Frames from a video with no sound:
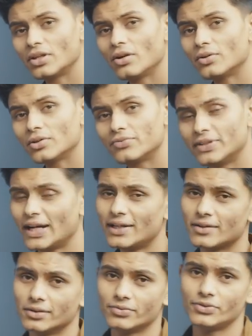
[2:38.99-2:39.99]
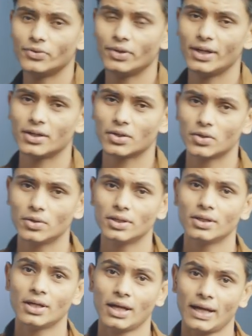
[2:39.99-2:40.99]
with a lot of dandruff, you need a
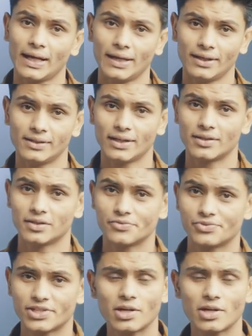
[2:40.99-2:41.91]
good anti-dandruff